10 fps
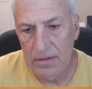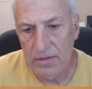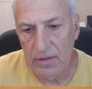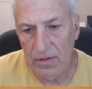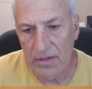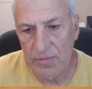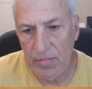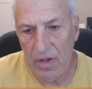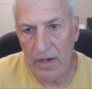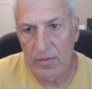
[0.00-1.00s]
So let's
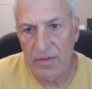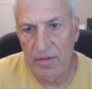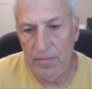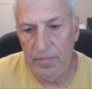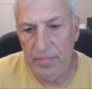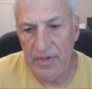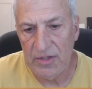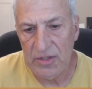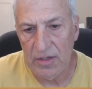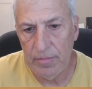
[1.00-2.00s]
block with the
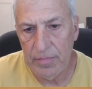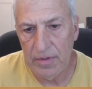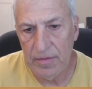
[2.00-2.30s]
bishop.